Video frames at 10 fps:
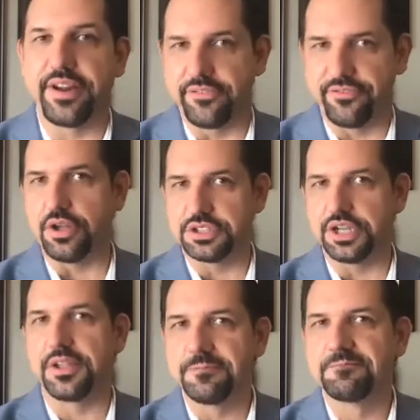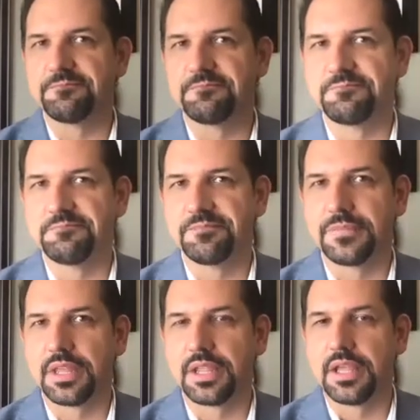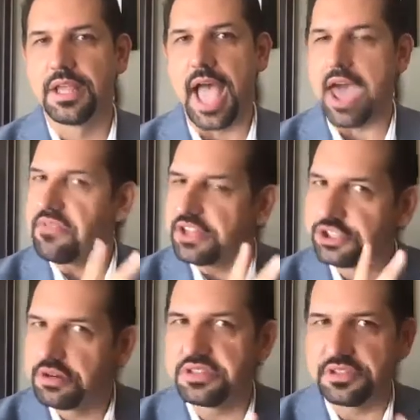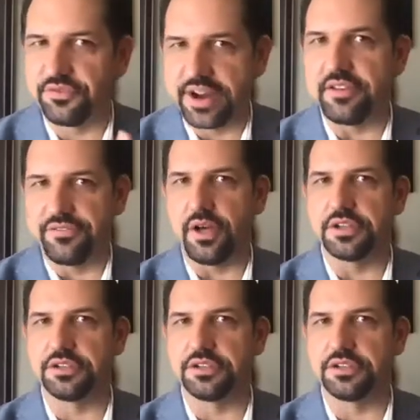falsehood. I don't think truth is afraid of falsehood.